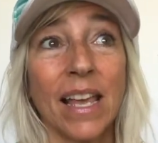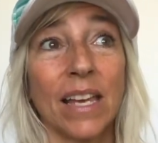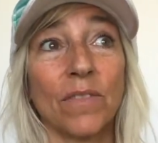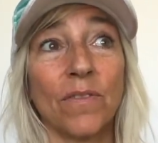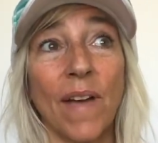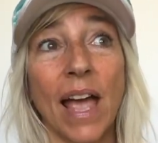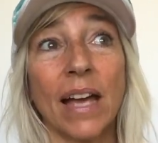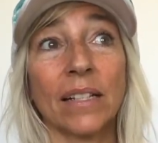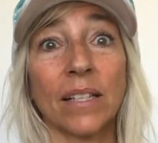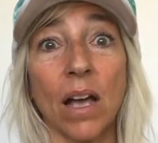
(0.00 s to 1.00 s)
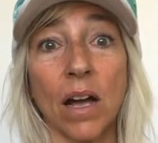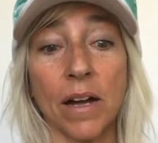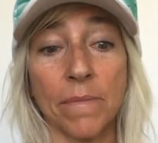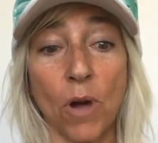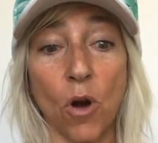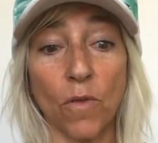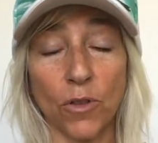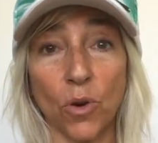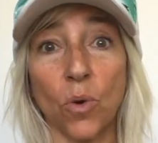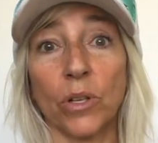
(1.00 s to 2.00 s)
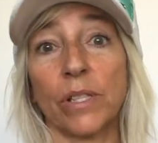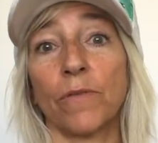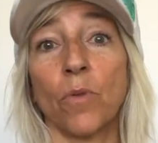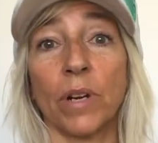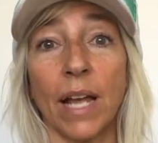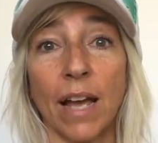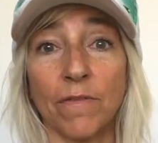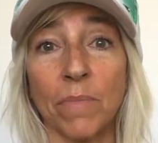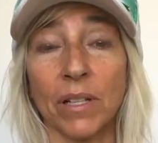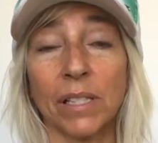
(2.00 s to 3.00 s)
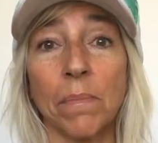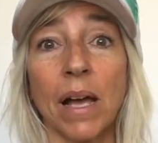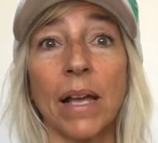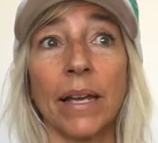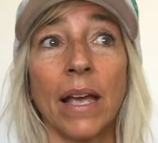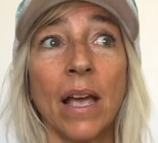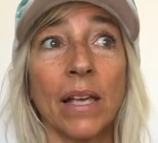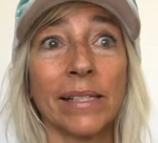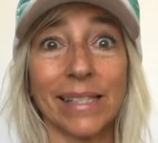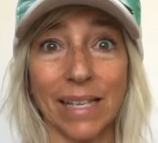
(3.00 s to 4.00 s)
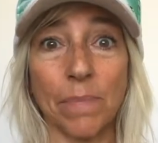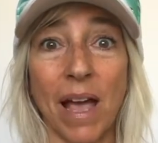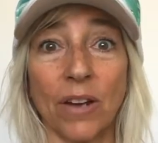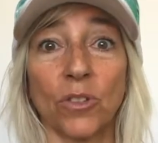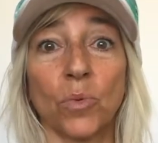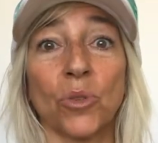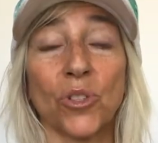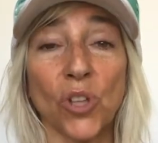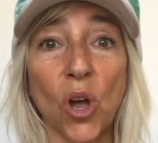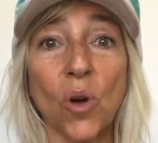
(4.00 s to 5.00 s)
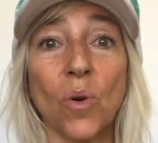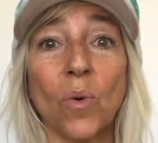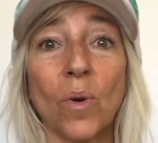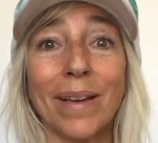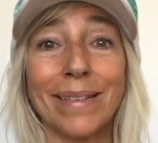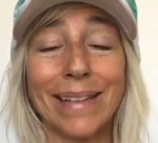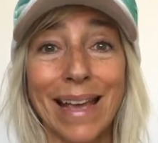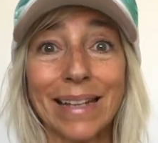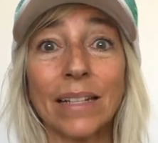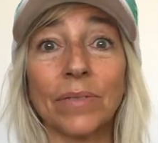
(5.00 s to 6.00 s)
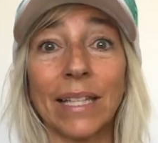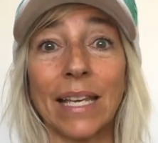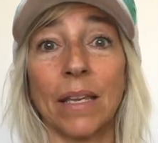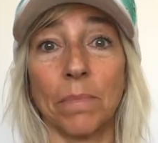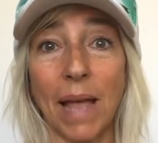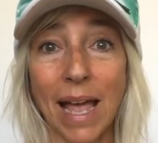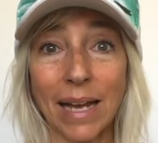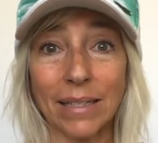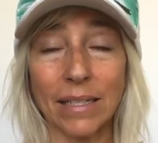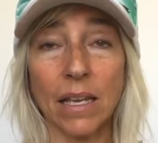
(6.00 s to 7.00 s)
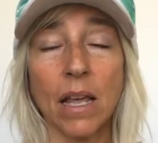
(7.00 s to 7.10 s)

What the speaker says: In fact, over the course of 4.5 months, my sleep patterns were so negatively impacted